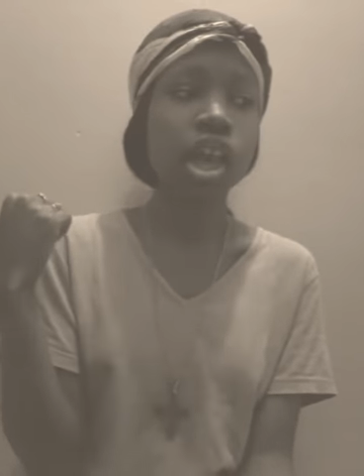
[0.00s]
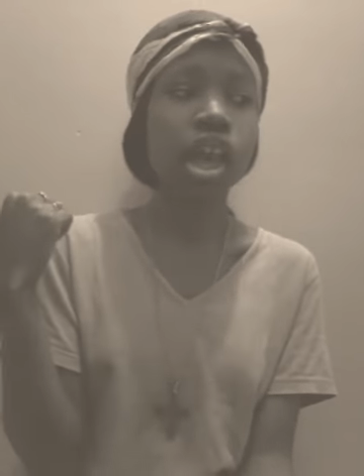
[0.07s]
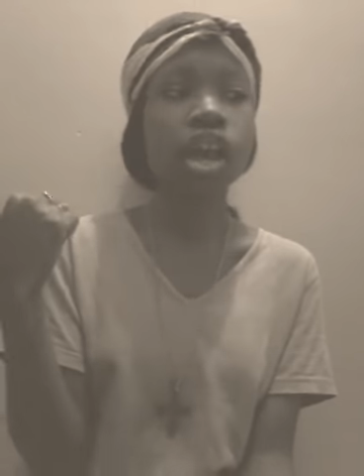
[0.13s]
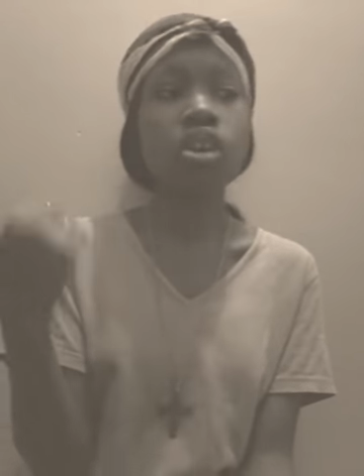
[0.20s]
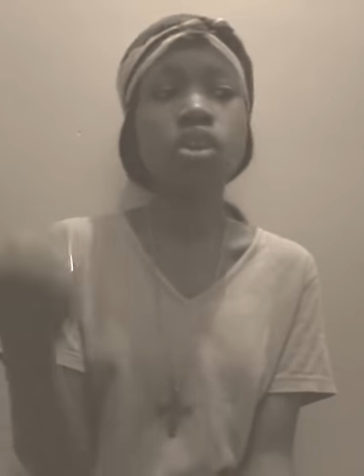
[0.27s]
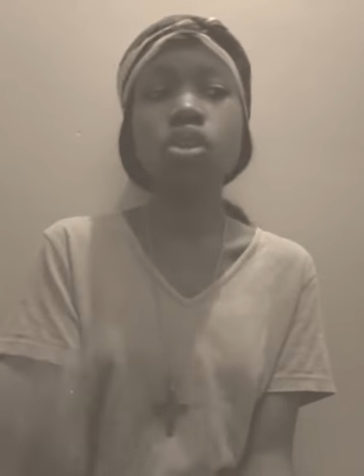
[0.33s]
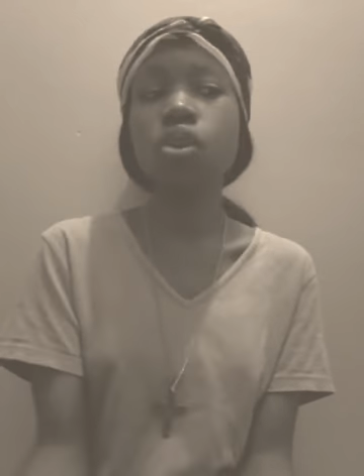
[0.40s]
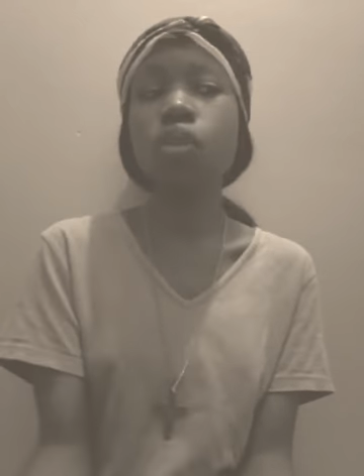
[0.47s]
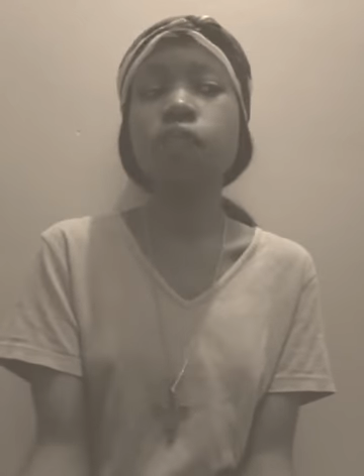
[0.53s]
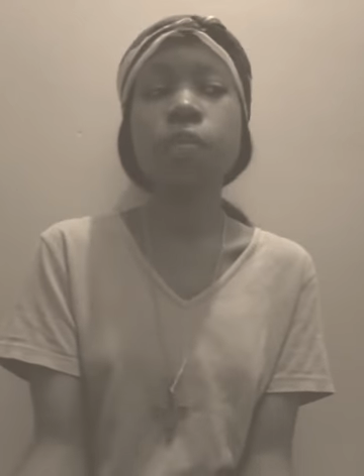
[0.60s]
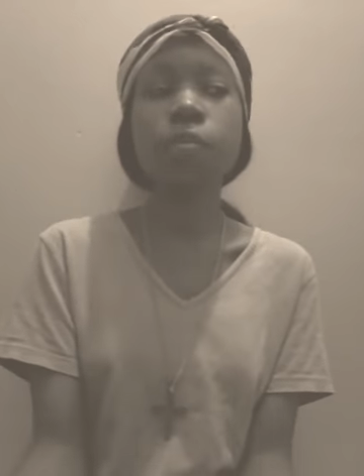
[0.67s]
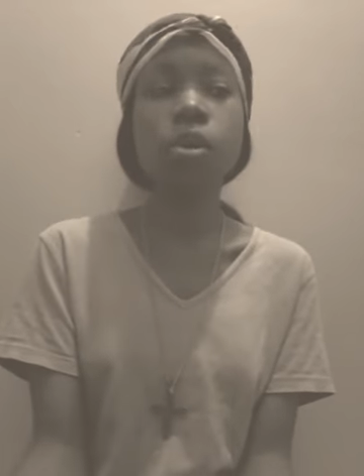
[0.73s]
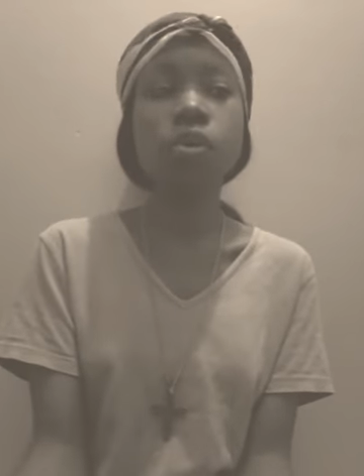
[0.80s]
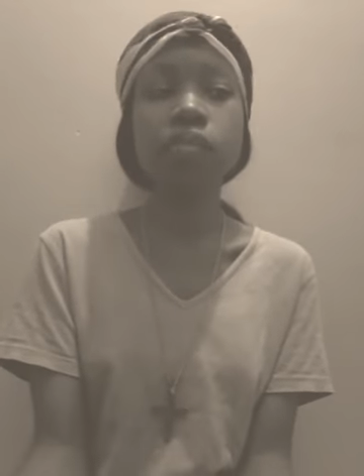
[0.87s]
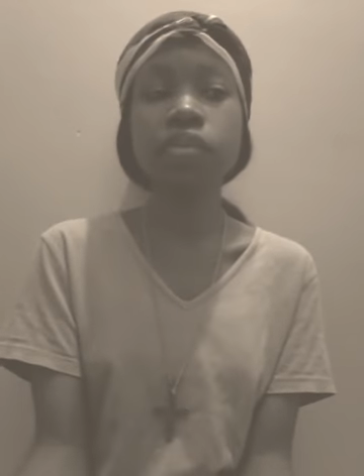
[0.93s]
I don't know if
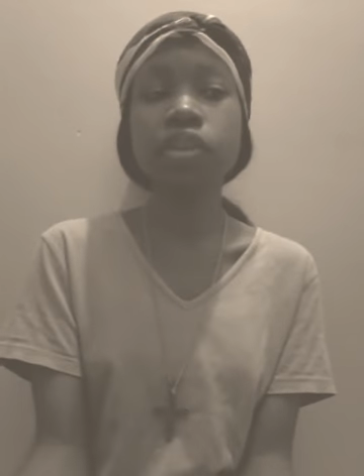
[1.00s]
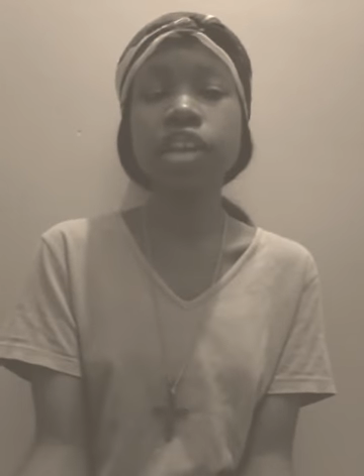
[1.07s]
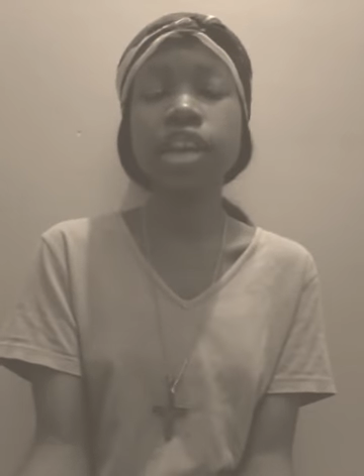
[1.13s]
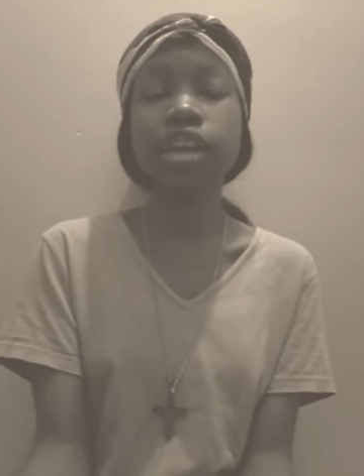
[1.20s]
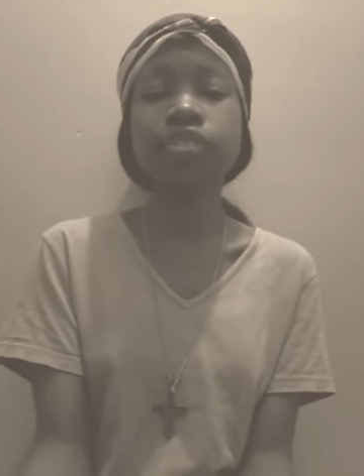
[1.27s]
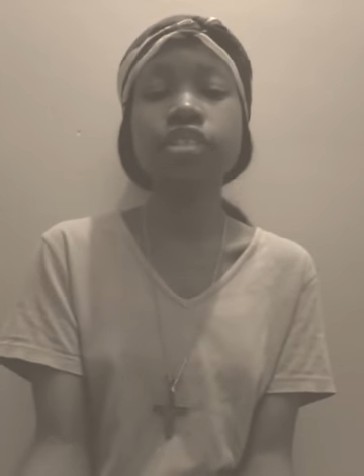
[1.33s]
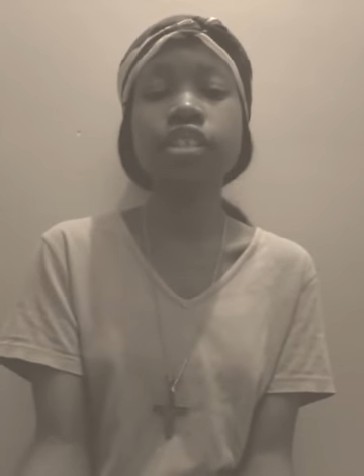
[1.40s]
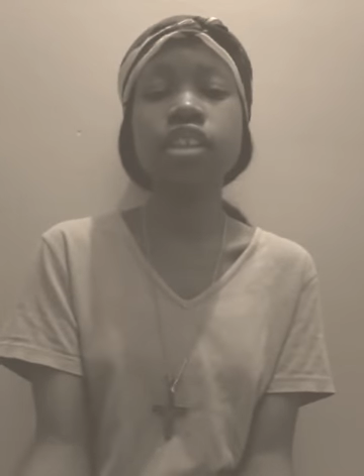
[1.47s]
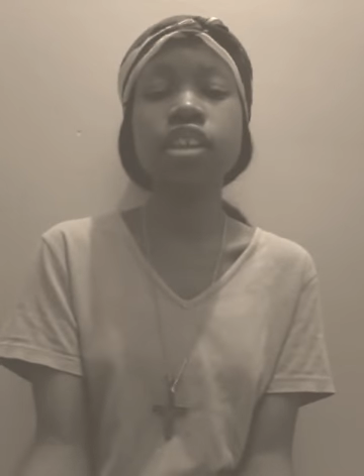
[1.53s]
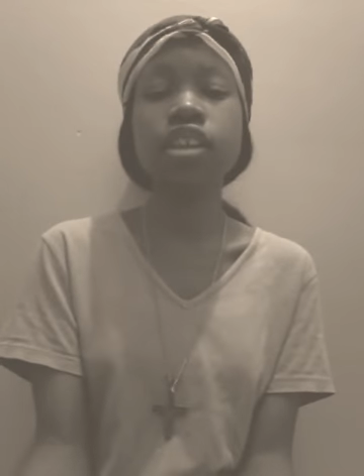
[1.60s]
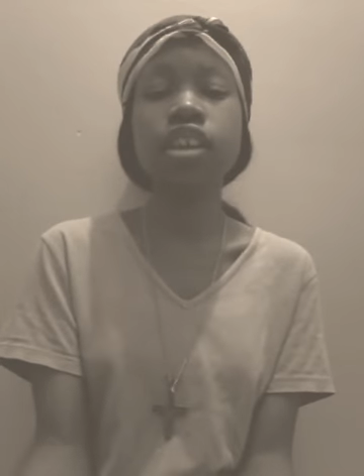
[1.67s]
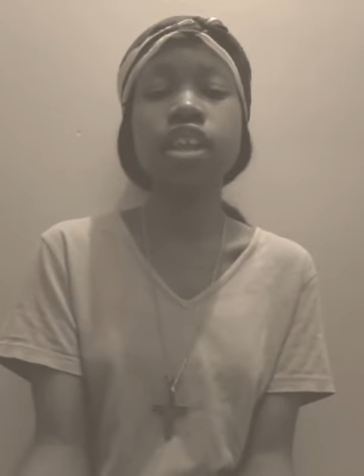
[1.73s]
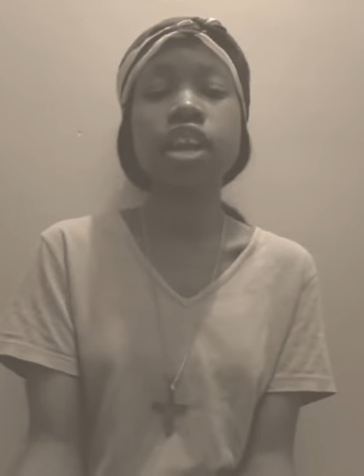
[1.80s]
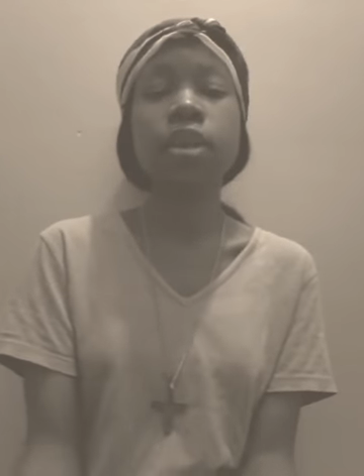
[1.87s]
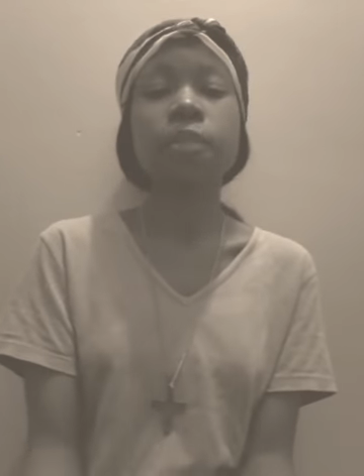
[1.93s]
I'm
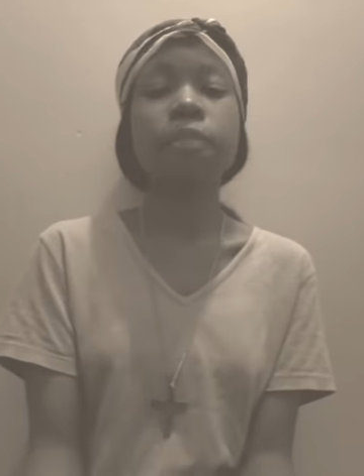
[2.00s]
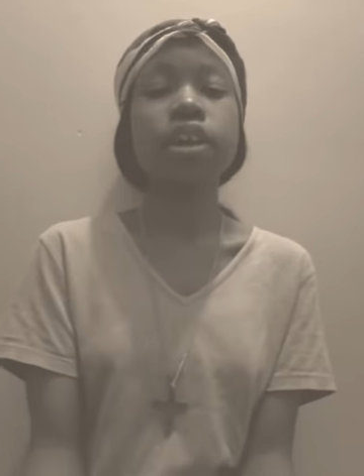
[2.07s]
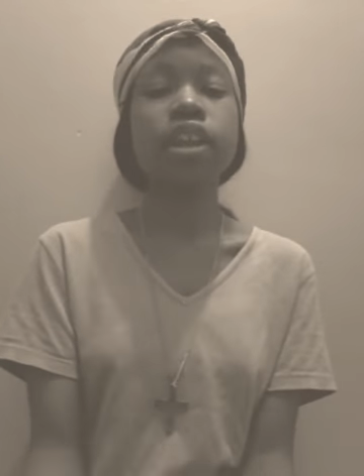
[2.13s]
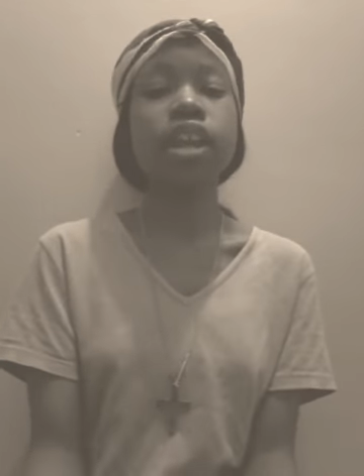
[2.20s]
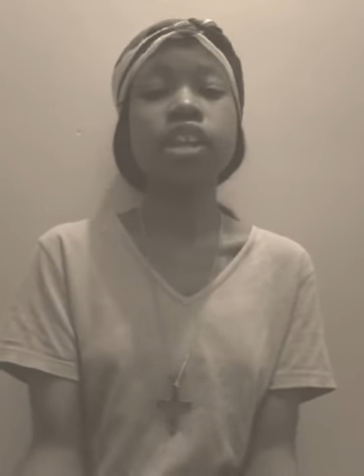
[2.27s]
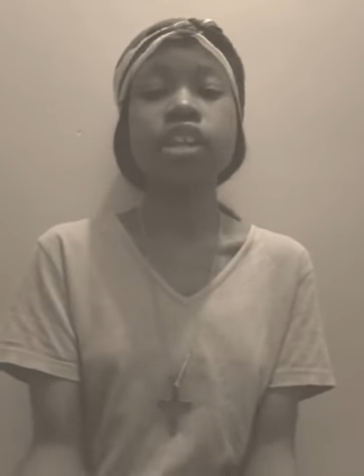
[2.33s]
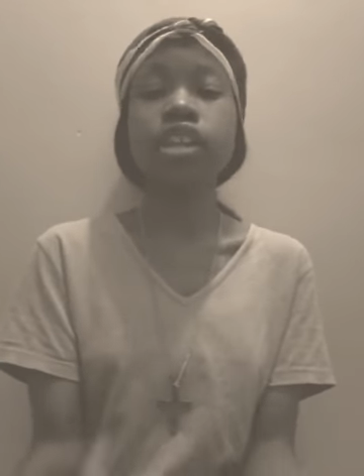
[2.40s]
overreacting, but I